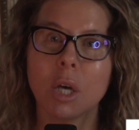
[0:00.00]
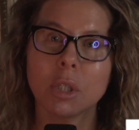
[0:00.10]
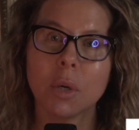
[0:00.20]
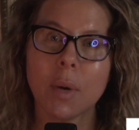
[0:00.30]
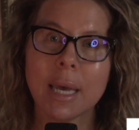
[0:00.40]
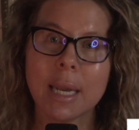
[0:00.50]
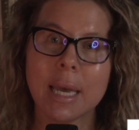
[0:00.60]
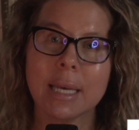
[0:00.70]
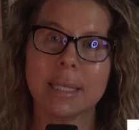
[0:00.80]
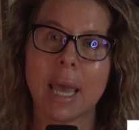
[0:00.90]
So it
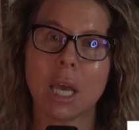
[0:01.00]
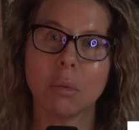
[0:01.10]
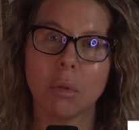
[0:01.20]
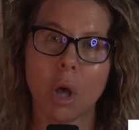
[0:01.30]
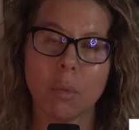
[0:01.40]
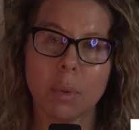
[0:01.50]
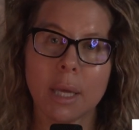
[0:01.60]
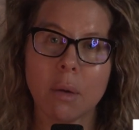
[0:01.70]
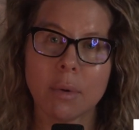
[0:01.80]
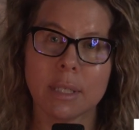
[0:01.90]
is a
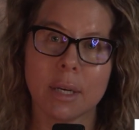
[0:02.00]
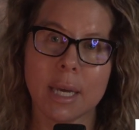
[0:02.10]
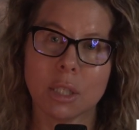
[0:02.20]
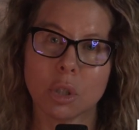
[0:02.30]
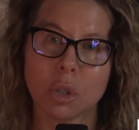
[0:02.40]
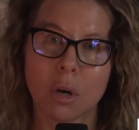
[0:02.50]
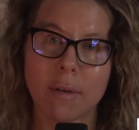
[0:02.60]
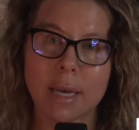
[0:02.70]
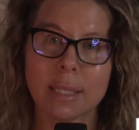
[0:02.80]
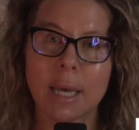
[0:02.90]
globally resilient
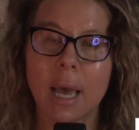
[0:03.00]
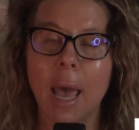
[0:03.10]
service